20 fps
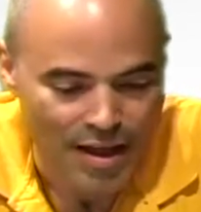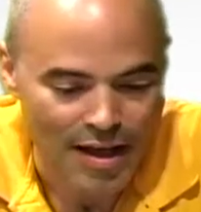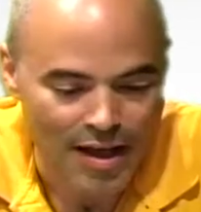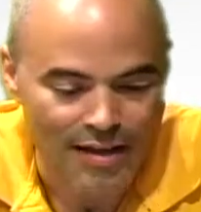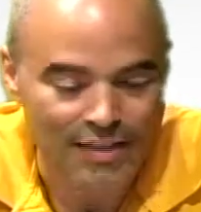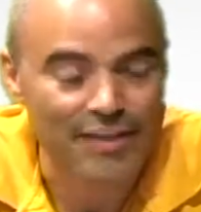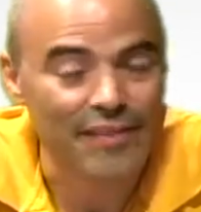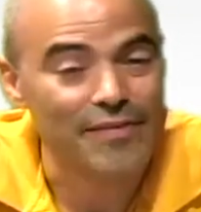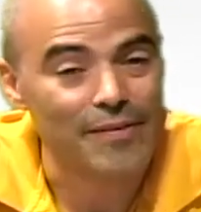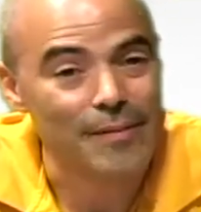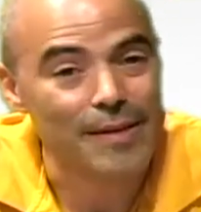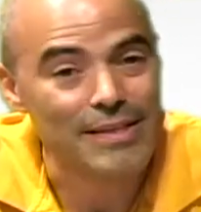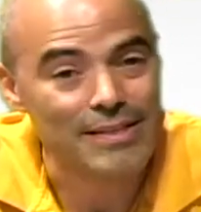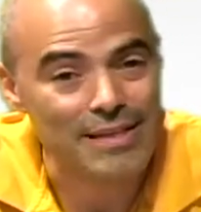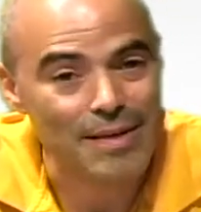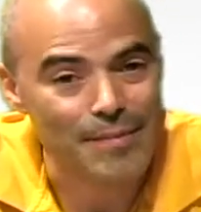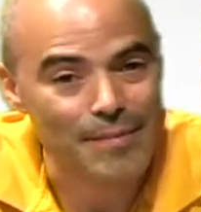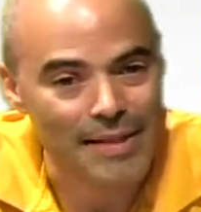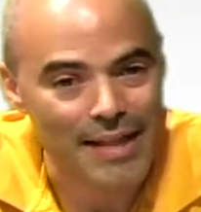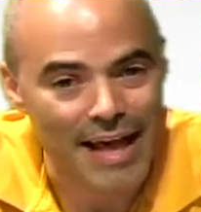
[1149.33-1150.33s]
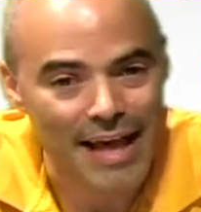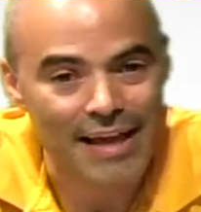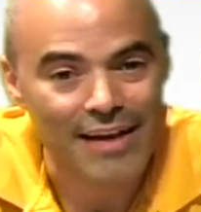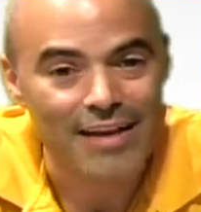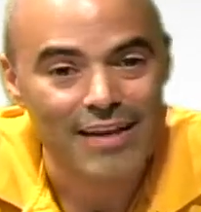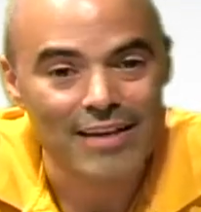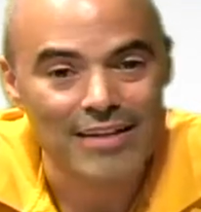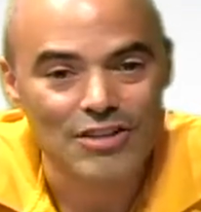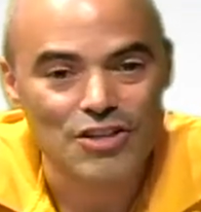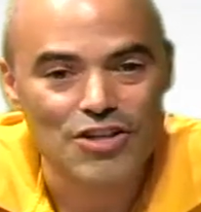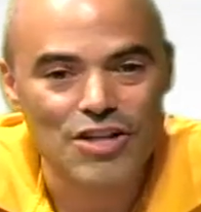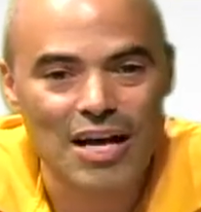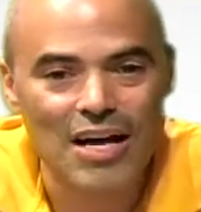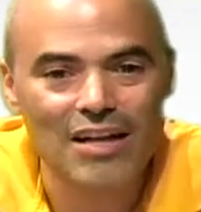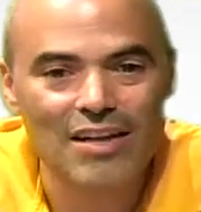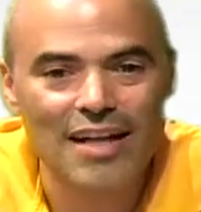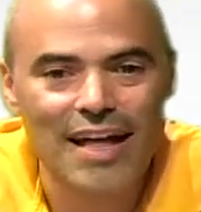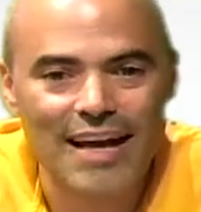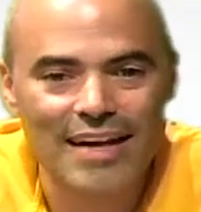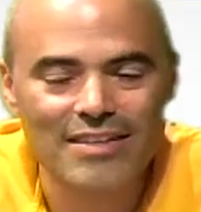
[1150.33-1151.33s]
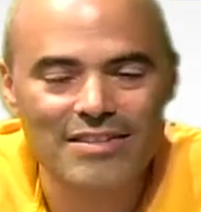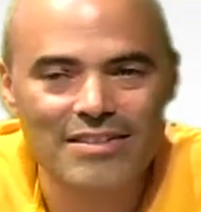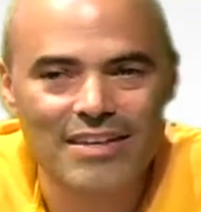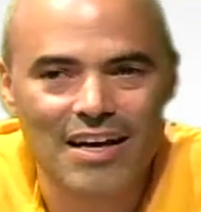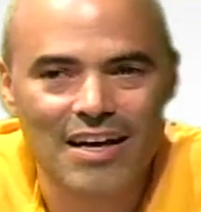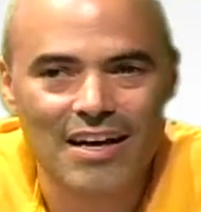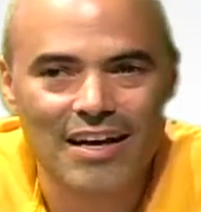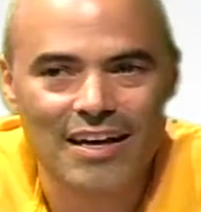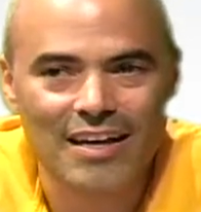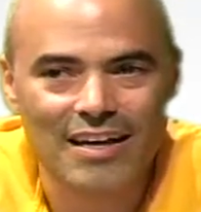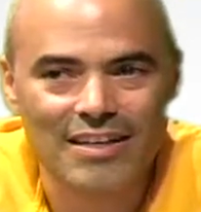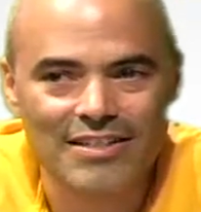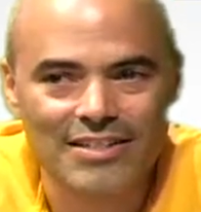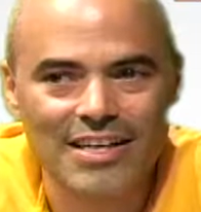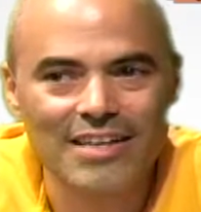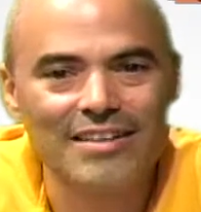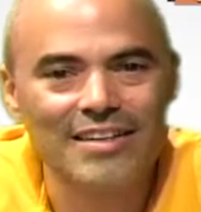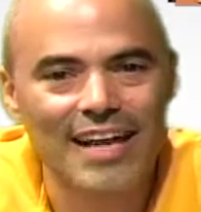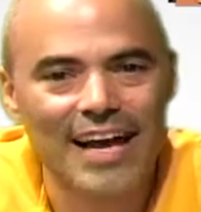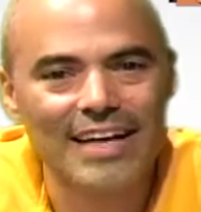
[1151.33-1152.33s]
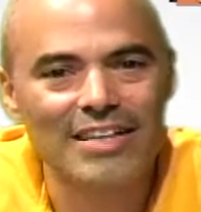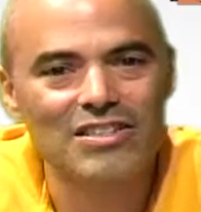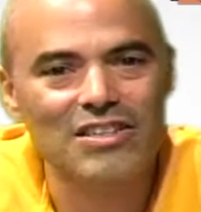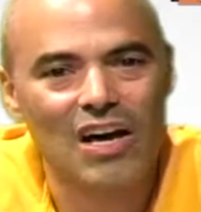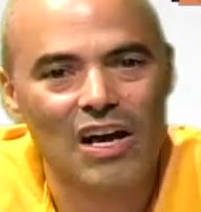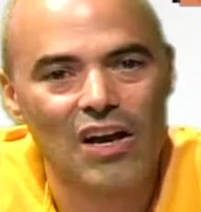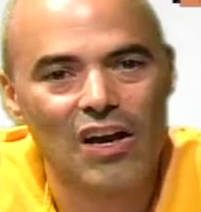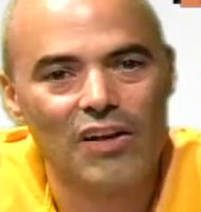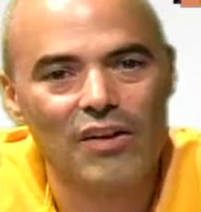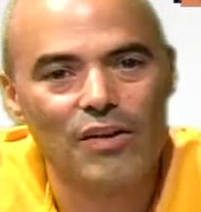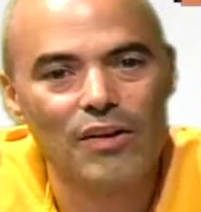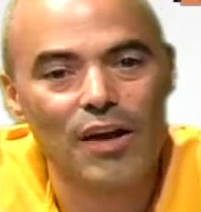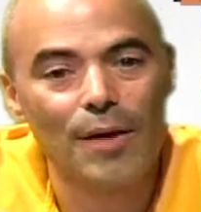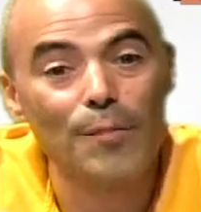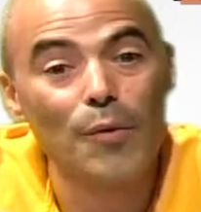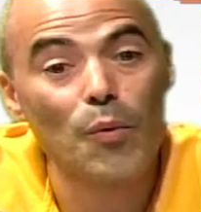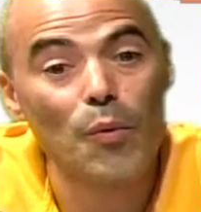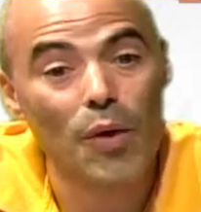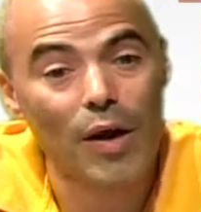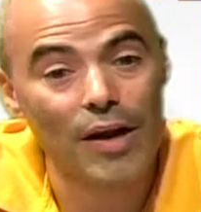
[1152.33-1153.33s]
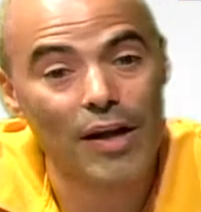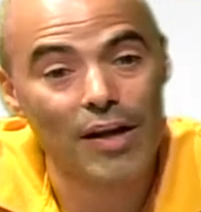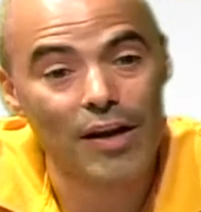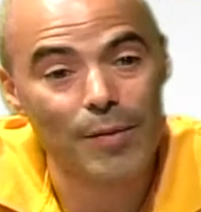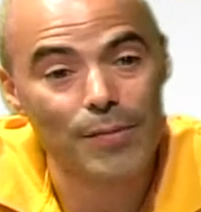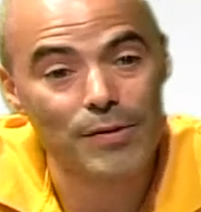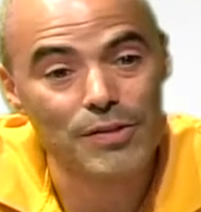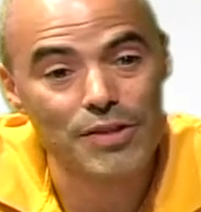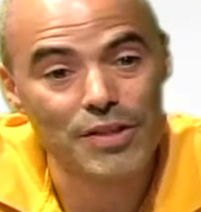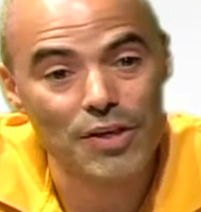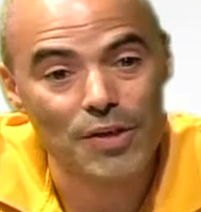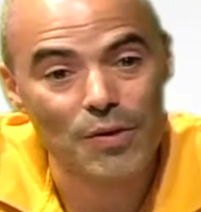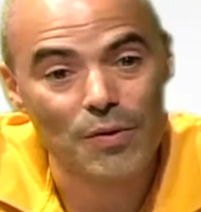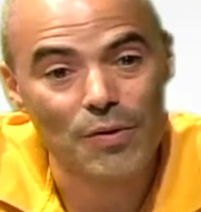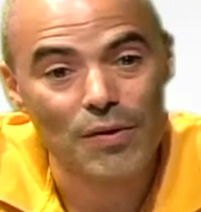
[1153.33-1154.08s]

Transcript: I'd love to make some of that. Shell and Exxon are the number 1 and number 2.